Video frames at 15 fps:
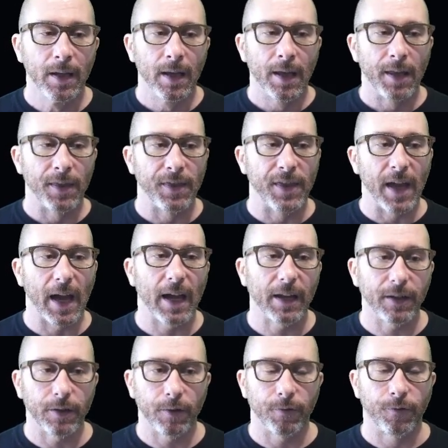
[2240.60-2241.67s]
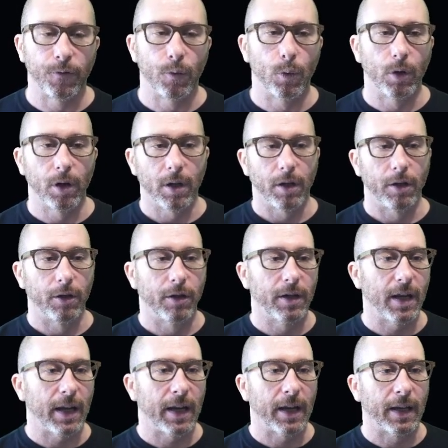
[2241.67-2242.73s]
that 400
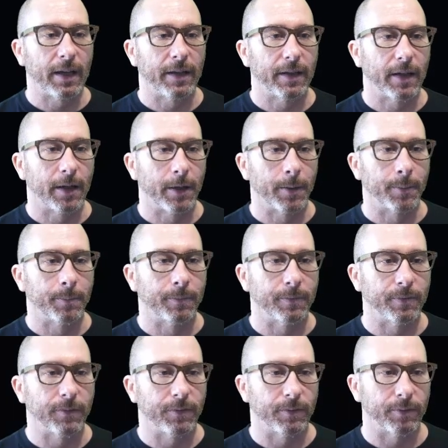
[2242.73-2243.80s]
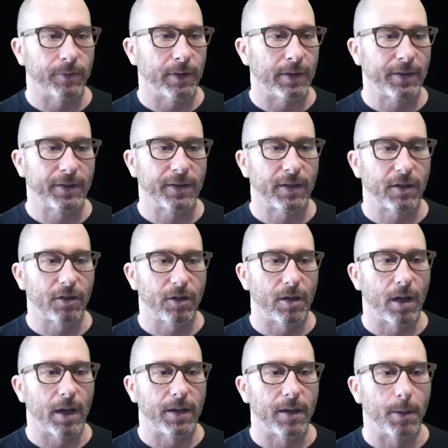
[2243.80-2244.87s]
and it's such an
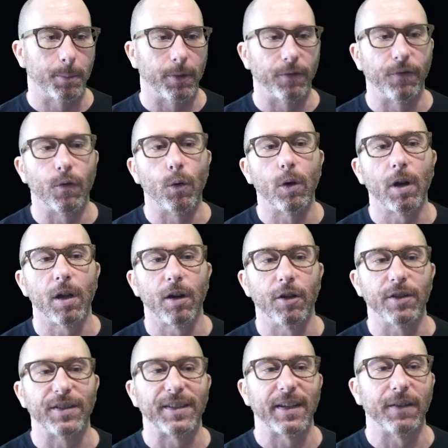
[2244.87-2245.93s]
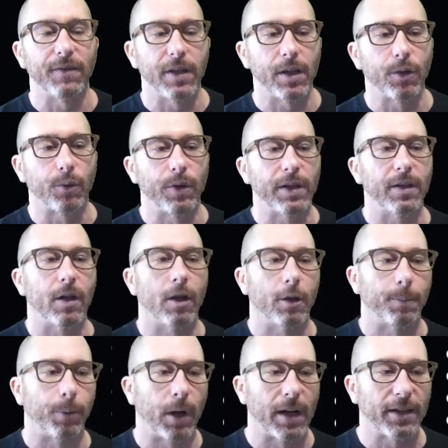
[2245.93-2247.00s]
odd number, $473
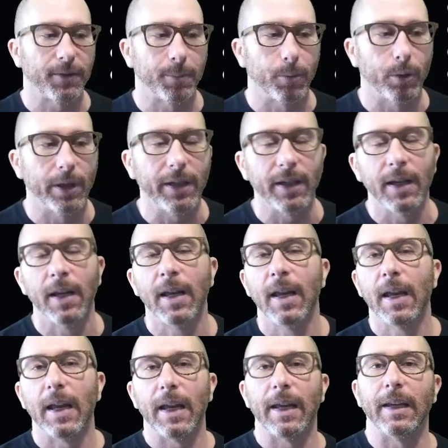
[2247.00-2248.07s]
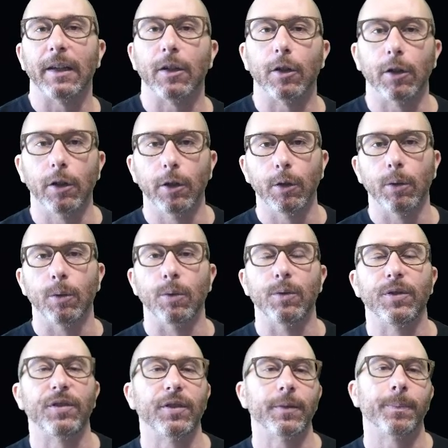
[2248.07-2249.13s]
price point
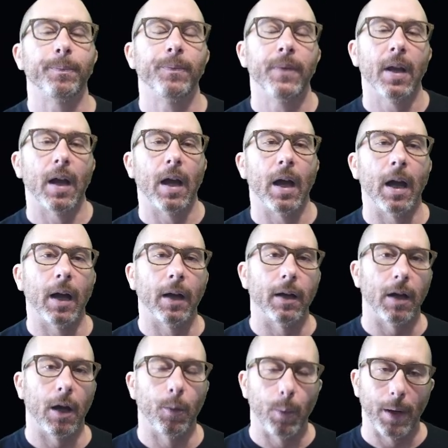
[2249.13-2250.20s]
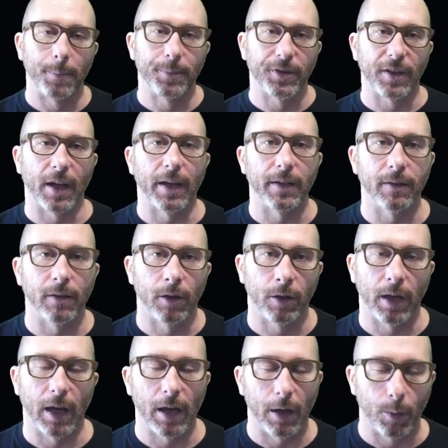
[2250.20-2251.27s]
includes a website,
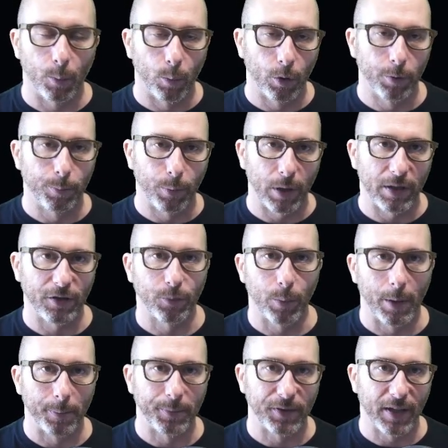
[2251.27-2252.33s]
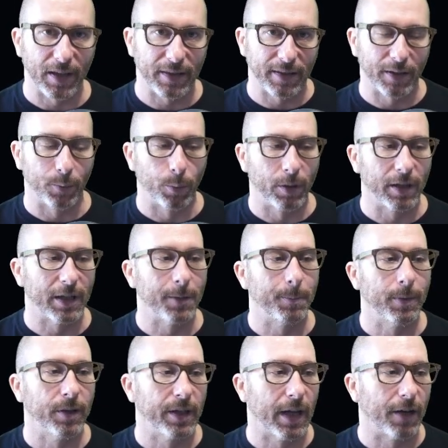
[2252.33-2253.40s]
okay, a WordPress website that we're going to
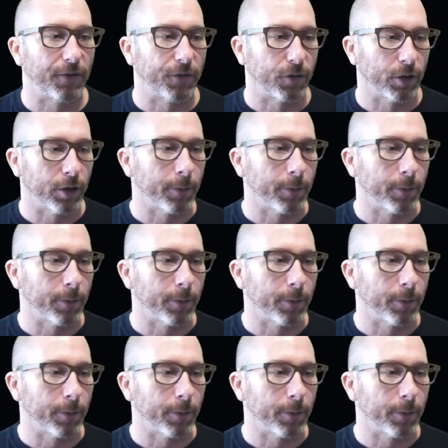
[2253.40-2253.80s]
build out for you.